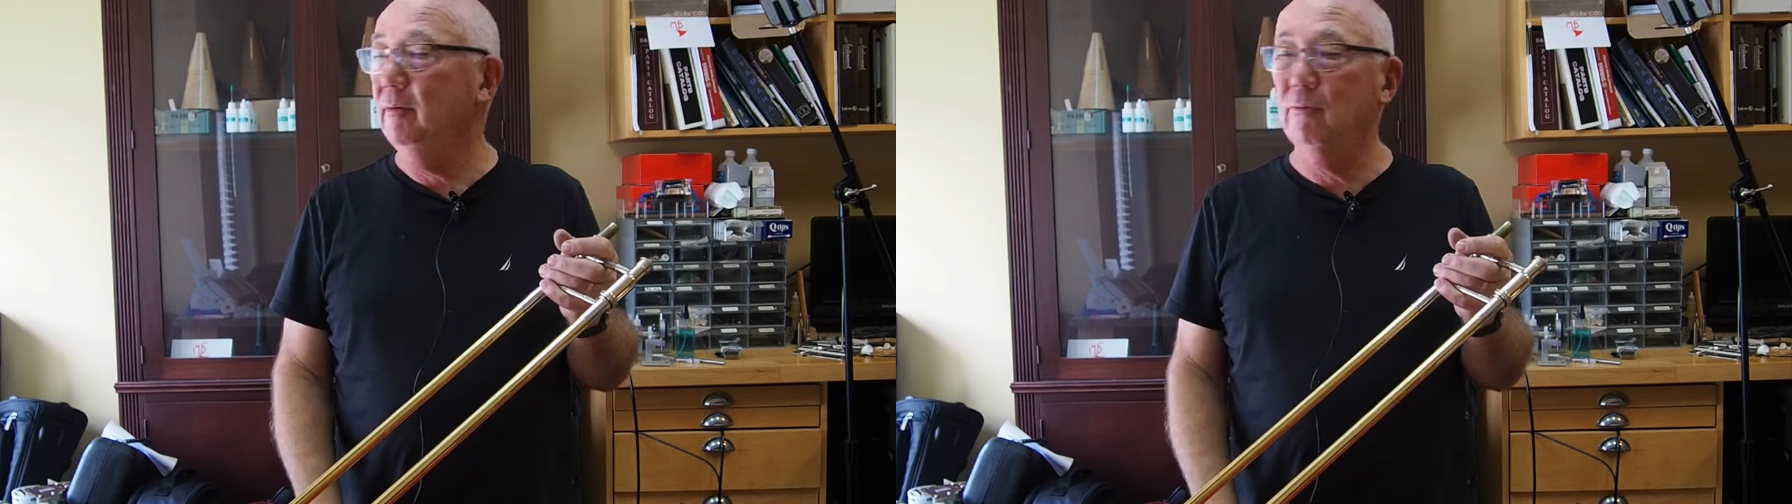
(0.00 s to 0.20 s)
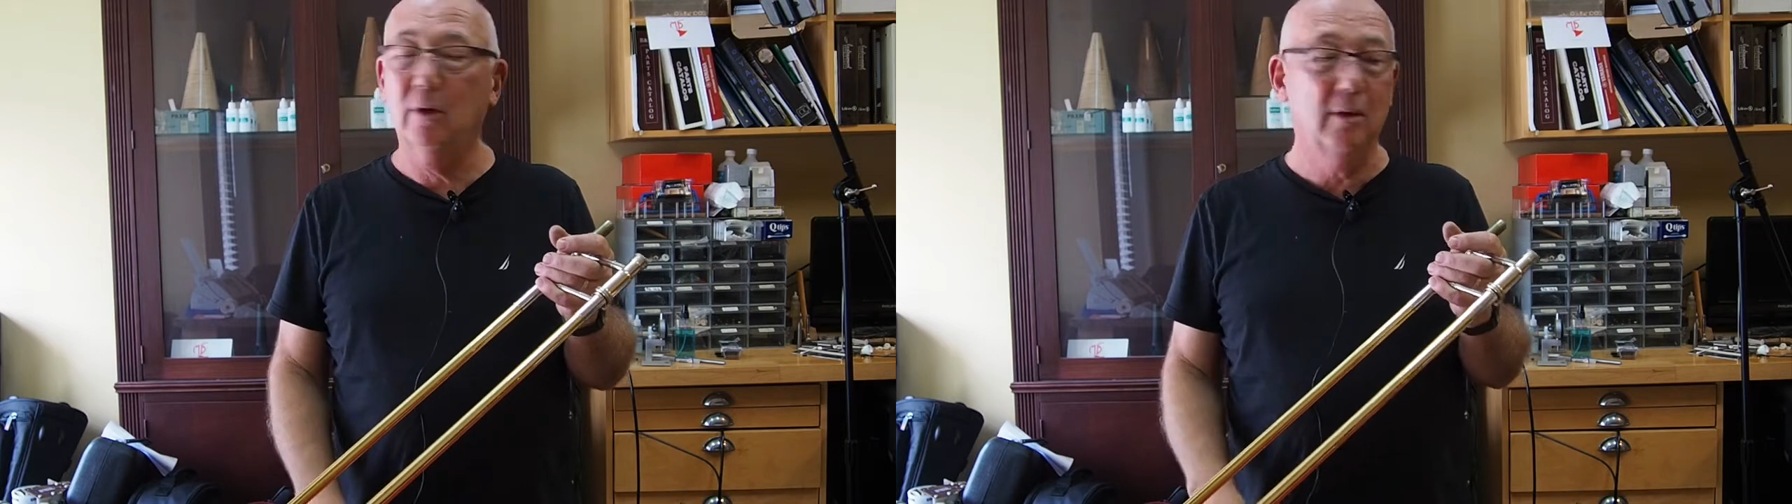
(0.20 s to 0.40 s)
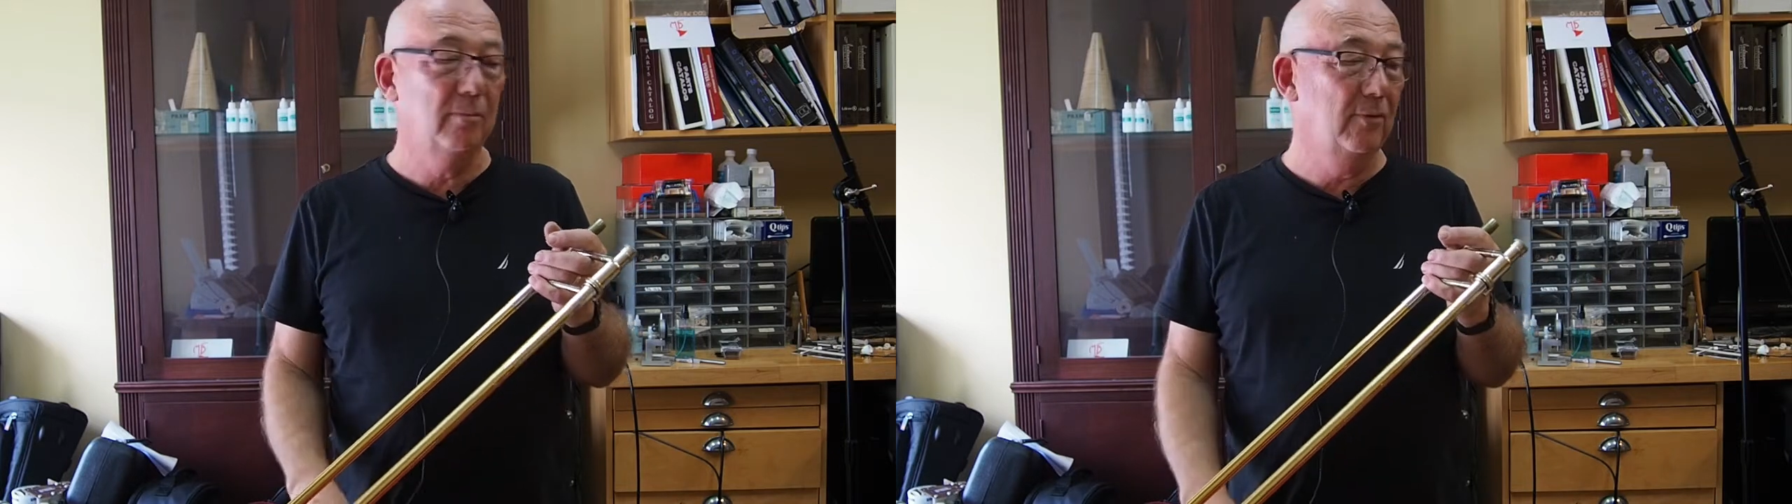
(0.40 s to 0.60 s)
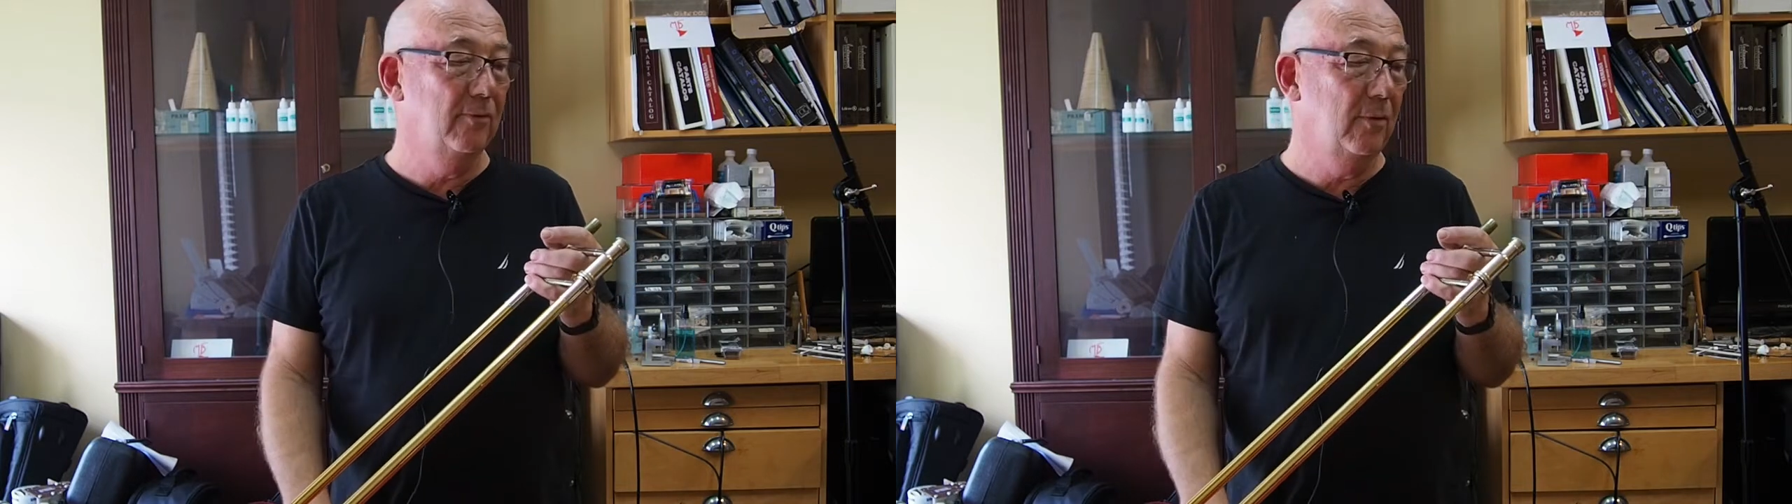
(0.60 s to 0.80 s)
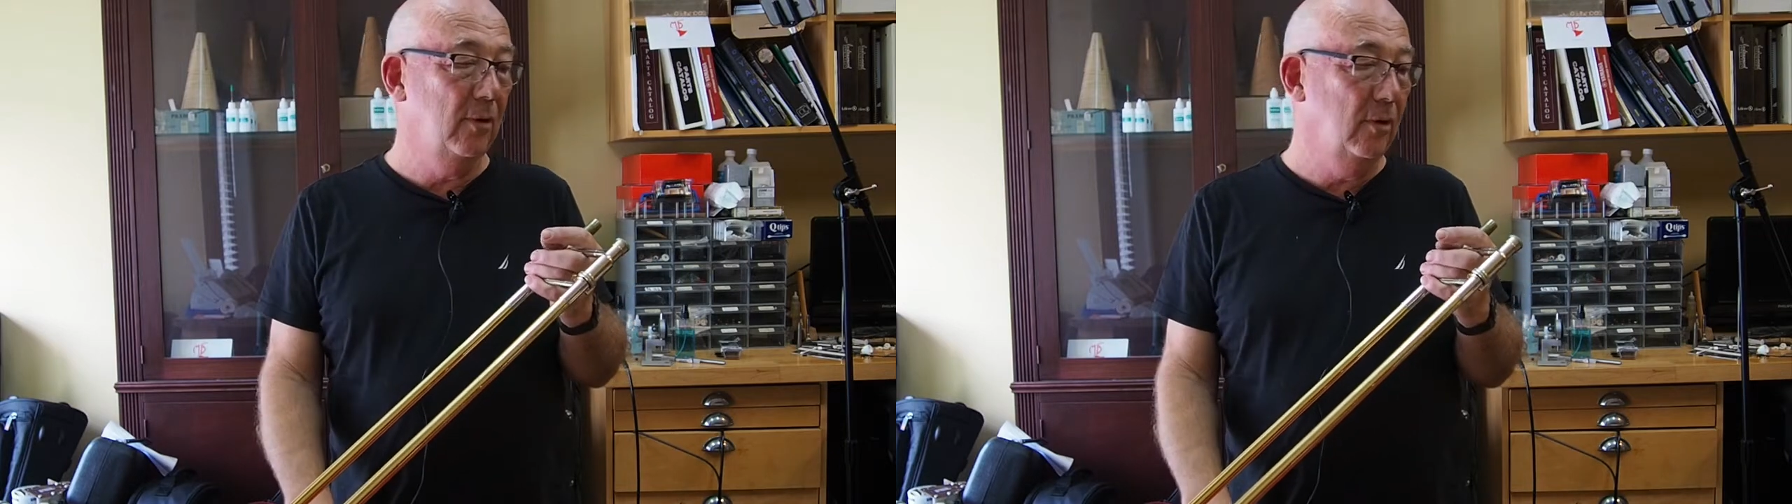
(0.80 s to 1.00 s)
I really
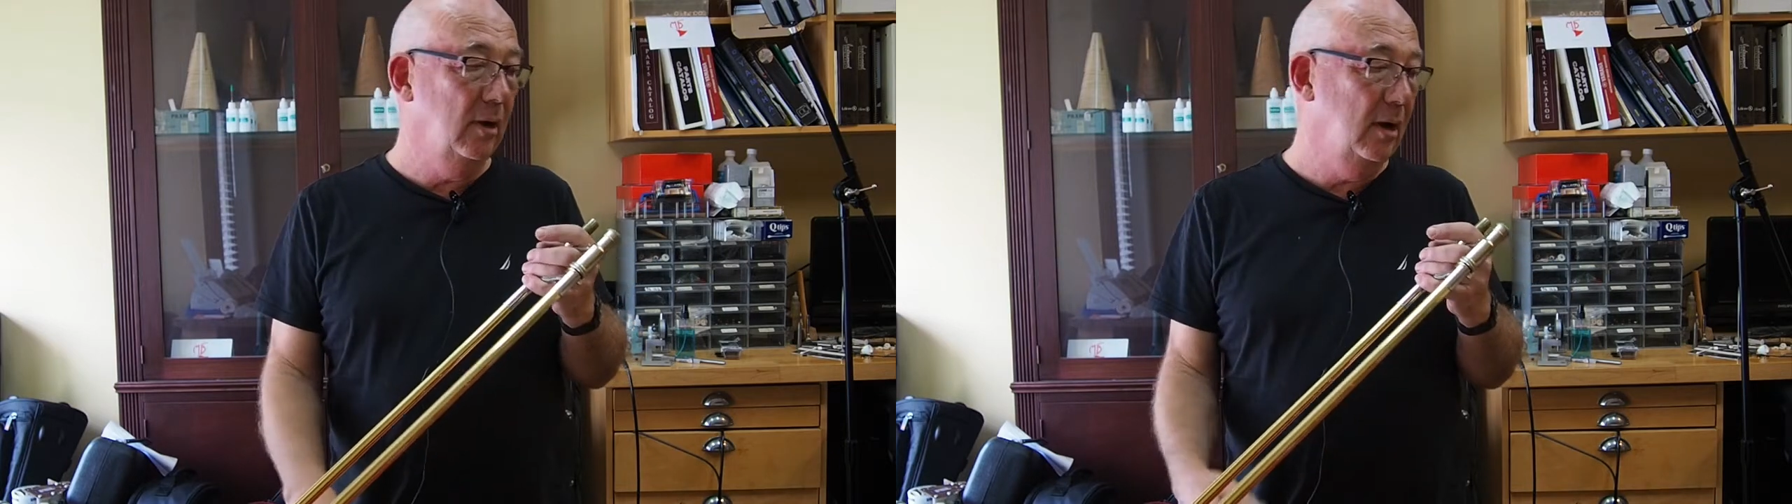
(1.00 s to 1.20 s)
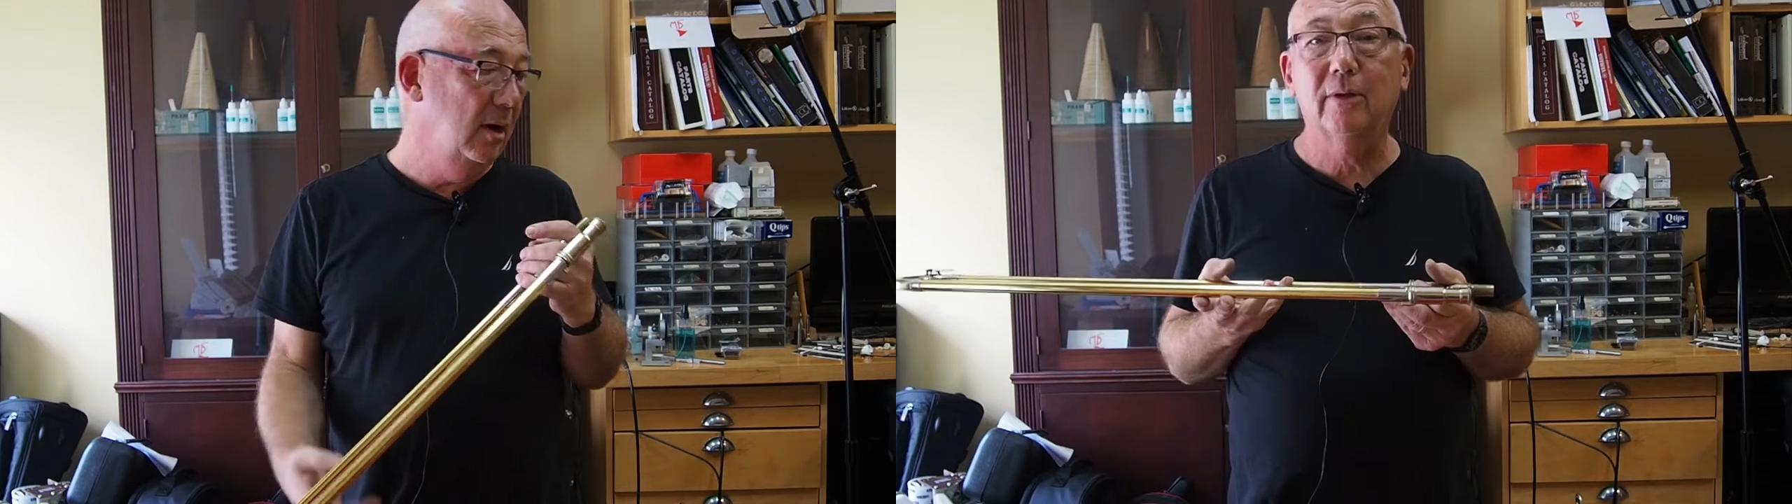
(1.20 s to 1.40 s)
prefer